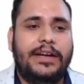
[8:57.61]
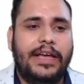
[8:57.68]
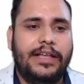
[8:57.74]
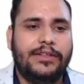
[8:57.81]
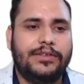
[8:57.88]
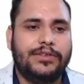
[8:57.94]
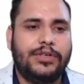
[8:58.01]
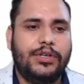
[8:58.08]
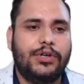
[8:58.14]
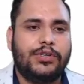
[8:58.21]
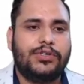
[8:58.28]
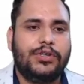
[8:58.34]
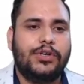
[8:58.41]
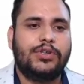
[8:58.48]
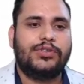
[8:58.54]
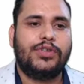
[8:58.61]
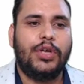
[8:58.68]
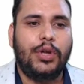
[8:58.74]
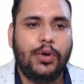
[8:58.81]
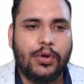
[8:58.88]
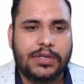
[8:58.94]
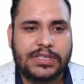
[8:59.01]

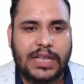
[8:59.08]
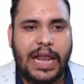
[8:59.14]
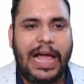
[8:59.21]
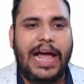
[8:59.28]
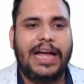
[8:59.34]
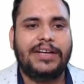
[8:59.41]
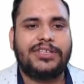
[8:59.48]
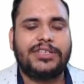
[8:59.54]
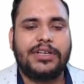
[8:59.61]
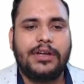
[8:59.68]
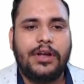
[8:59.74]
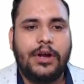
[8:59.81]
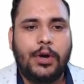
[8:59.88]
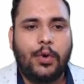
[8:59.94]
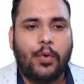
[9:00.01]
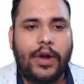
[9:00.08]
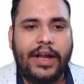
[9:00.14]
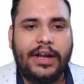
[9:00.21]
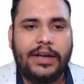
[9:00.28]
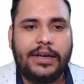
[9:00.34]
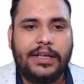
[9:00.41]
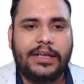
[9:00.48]

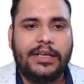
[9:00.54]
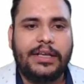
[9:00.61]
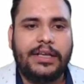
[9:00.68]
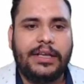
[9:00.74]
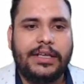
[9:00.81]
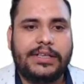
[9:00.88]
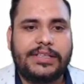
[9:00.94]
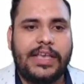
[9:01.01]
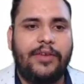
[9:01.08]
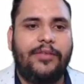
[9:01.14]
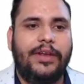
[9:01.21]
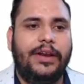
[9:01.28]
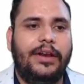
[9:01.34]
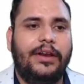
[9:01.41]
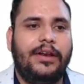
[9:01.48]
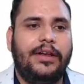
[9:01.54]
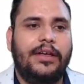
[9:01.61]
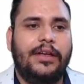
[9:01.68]
10,000/27.